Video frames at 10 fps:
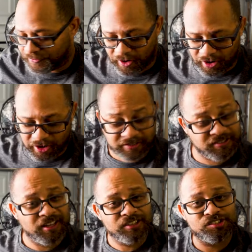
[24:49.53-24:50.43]

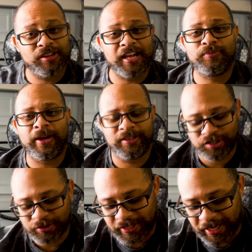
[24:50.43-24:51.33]
frogs. So that's why I
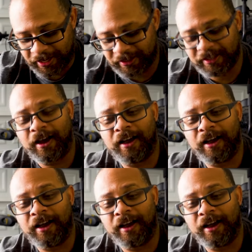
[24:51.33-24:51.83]
chose that. And then